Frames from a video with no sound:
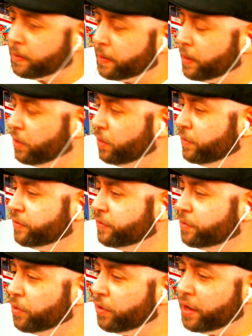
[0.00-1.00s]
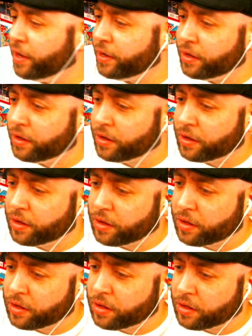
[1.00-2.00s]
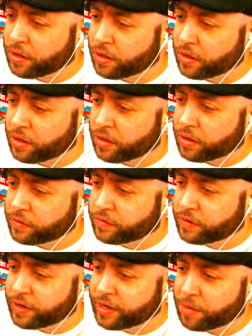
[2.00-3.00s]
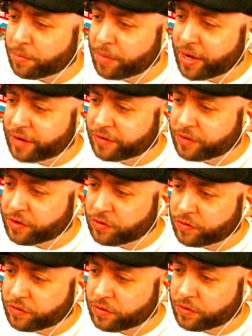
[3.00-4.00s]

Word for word: Oh, this is more like sending a message.